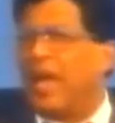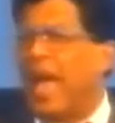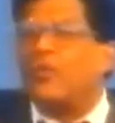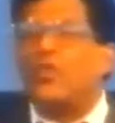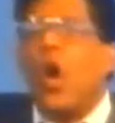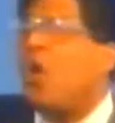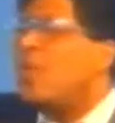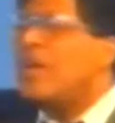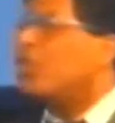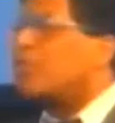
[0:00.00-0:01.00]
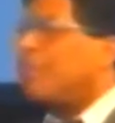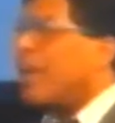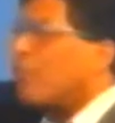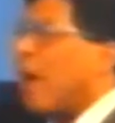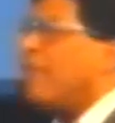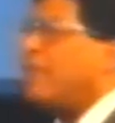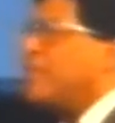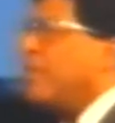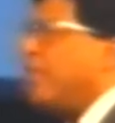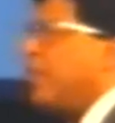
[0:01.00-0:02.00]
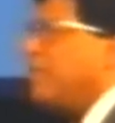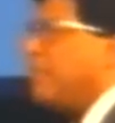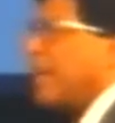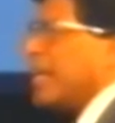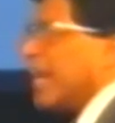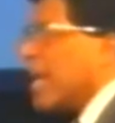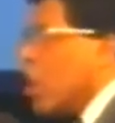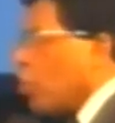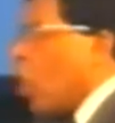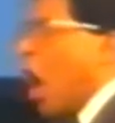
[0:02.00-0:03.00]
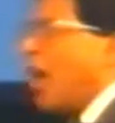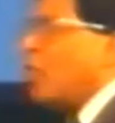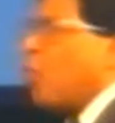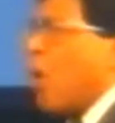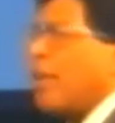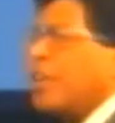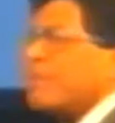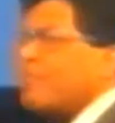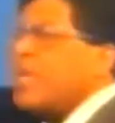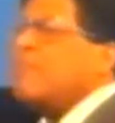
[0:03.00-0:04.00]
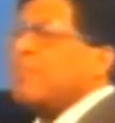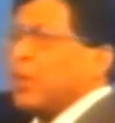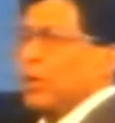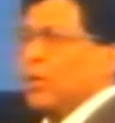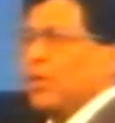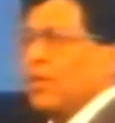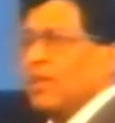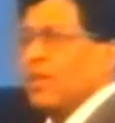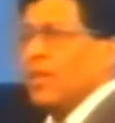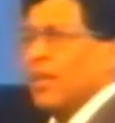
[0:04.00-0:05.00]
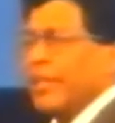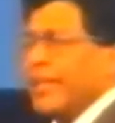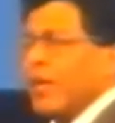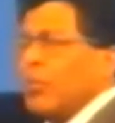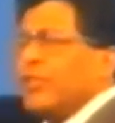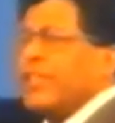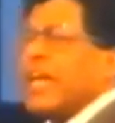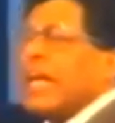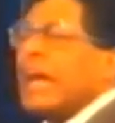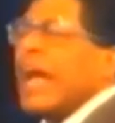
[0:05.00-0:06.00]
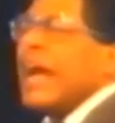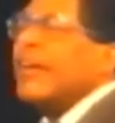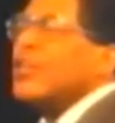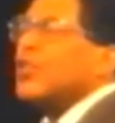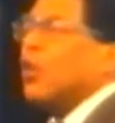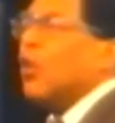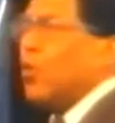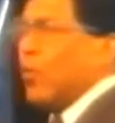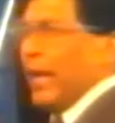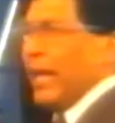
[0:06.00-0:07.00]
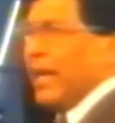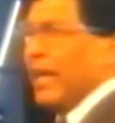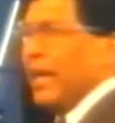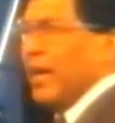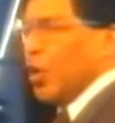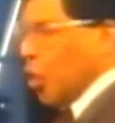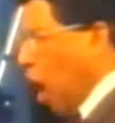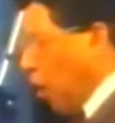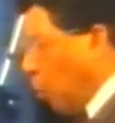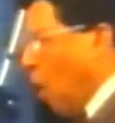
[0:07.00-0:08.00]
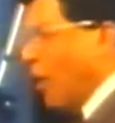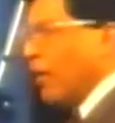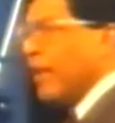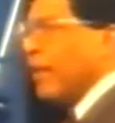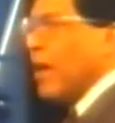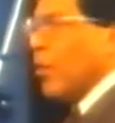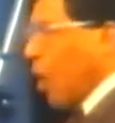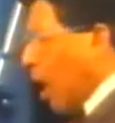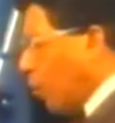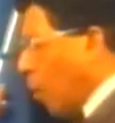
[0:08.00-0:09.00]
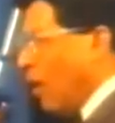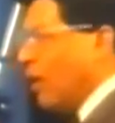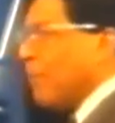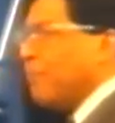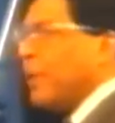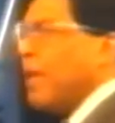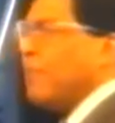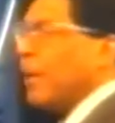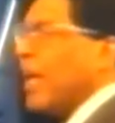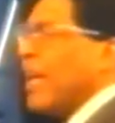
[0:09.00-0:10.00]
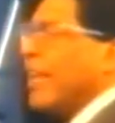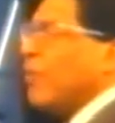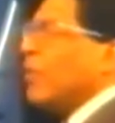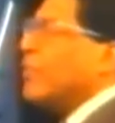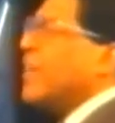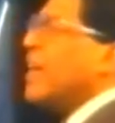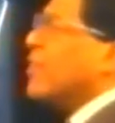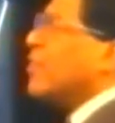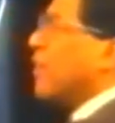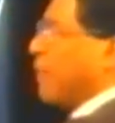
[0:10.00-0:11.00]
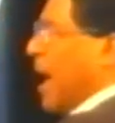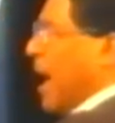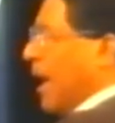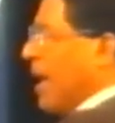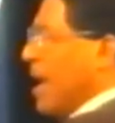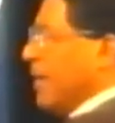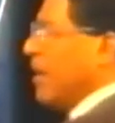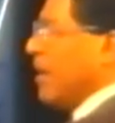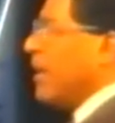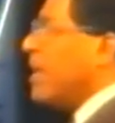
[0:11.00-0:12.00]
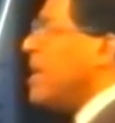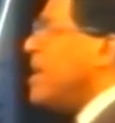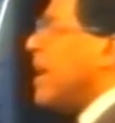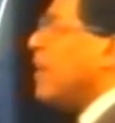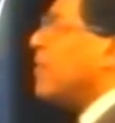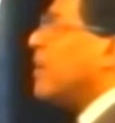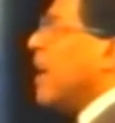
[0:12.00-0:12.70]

has always been, right from the very beginning, God wanted a people that will declare his glory. God wanted a people that will testify that he can